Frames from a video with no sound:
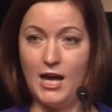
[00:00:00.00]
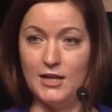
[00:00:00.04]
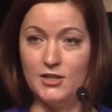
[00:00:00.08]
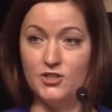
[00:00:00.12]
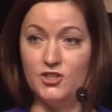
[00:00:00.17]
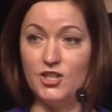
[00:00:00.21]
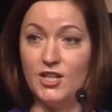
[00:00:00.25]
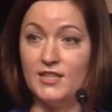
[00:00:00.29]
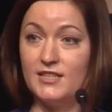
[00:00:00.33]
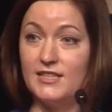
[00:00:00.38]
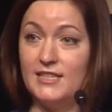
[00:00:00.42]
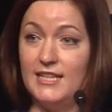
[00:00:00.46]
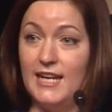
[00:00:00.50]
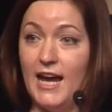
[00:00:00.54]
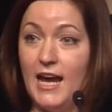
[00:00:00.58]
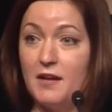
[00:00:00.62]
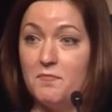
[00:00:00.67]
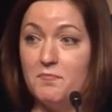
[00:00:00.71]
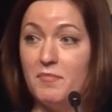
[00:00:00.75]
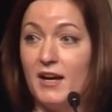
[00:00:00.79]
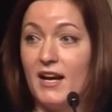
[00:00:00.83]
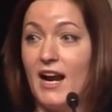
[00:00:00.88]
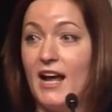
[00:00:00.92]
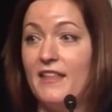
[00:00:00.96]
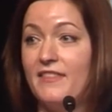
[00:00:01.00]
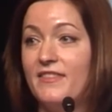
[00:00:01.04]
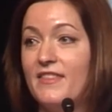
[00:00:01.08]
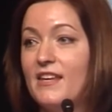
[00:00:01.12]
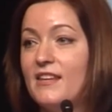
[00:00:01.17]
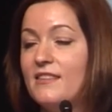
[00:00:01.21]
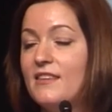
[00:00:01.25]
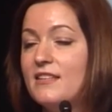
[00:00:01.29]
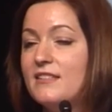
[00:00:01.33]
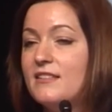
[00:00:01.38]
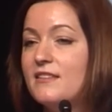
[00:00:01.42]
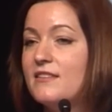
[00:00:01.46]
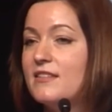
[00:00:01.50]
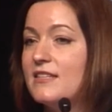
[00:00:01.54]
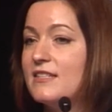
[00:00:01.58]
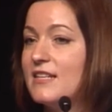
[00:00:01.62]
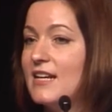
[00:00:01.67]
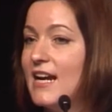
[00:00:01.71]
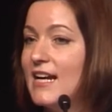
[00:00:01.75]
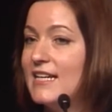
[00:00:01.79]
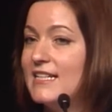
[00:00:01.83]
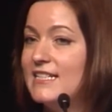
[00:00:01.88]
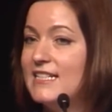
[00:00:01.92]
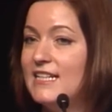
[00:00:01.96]
just yet, but I think this is an
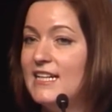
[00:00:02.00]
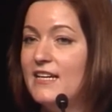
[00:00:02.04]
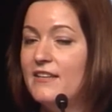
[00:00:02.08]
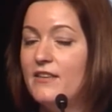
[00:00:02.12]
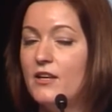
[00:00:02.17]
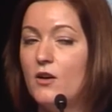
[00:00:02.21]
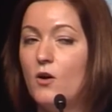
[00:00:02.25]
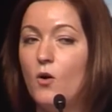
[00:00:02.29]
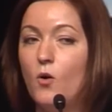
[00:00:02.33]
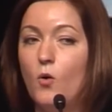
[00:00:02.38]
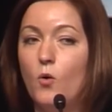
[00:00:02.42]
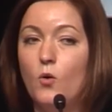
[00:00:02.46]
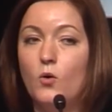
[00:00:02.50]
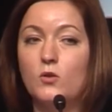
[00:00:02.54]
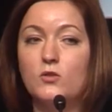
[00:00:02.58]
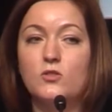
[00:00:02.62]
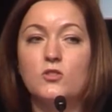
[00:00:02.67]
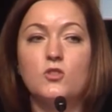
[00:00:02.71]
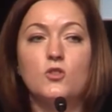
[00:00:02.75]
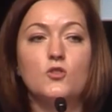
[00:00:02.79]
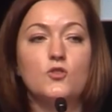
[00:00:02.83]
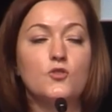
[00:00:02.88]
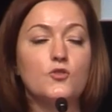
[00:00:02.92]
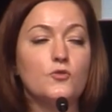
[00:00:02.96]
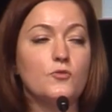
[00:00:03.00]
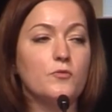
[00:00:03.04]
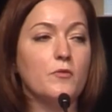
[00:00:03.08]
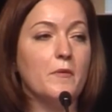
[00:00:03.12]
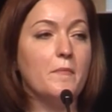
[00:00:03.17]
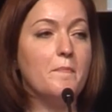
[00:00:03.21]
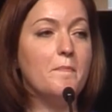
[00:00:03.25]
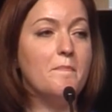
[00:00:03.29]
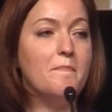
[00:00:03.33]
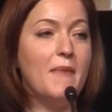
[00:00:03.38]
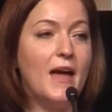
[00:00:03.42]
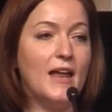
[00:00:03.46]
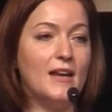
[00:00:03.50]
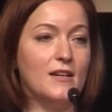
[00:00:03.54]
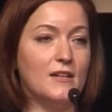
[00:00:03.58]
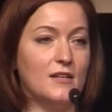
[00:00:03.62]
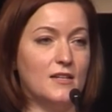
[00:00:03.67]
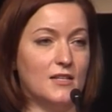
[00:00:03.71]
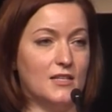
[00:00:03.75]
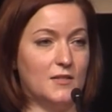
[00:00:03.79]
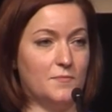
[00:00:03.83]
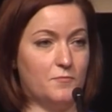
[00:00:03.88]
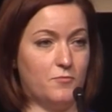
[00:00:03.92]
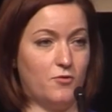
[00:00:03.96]
idea that holds
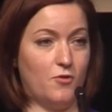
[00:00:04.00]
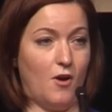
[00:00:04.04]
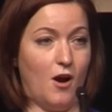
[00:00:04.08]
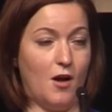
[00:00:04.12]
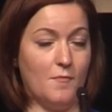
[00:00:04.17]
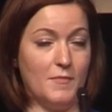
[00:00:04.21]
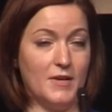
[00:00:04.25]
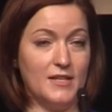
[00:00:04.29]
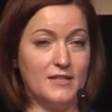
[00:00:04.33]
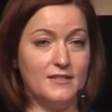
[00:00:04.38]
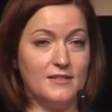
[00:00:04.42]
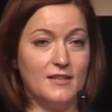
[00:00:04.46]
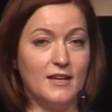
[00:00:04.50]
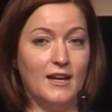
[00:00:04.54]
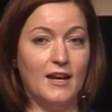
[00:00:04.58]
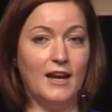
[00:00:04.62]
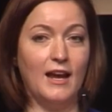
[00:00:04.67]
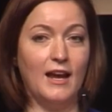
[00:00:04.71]
tremendous promise.